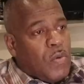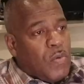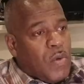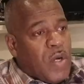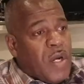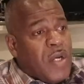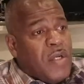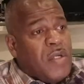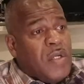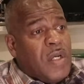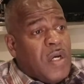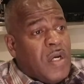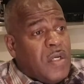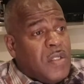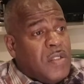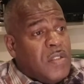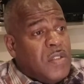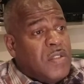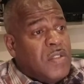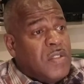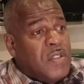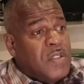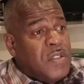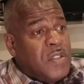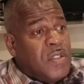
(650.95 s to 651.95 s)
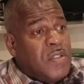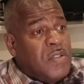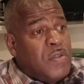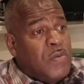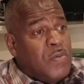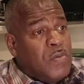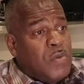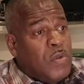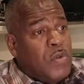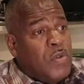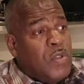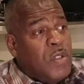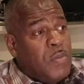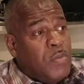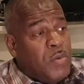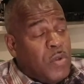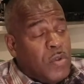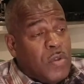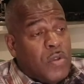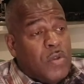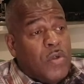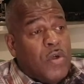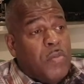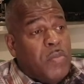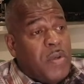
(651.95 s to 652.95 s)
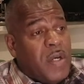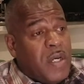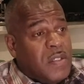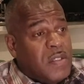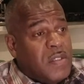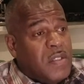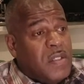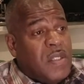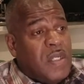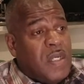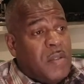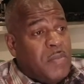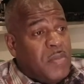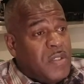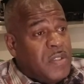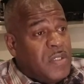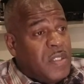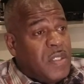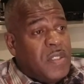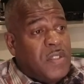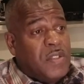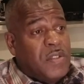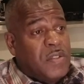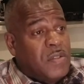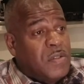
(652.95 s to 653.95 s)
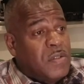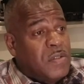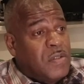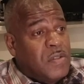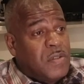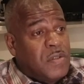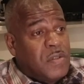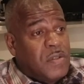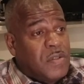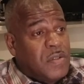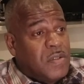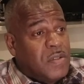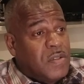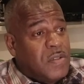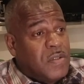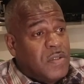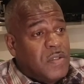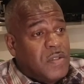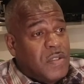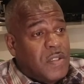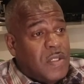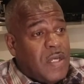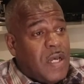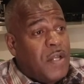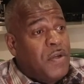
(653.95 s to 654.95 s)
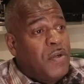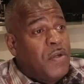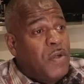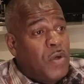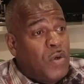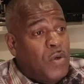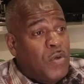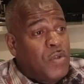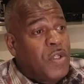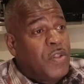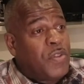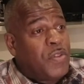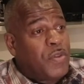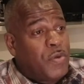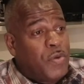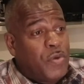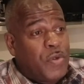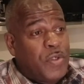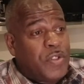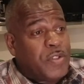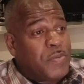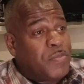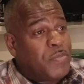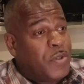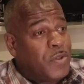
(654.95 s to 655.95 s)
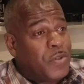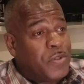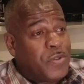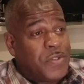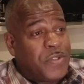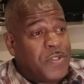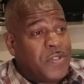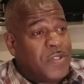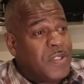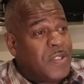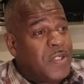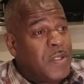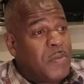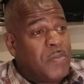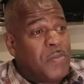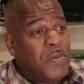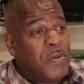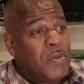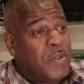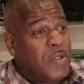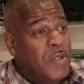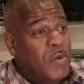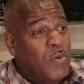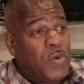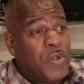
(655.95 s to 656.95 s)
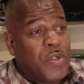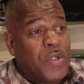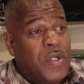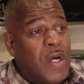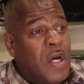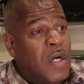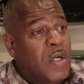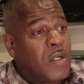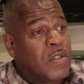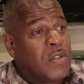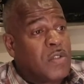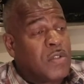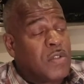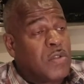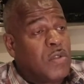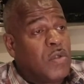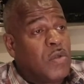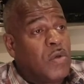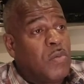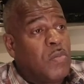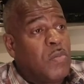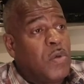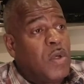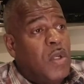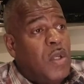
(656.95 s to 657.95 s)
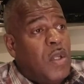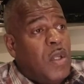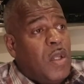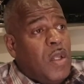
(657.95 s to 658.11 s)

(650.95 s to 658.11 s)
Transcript: Right now in this season, Rudy, I'm going to go back to Lamentations. I know that through His mercies that we're not consumed.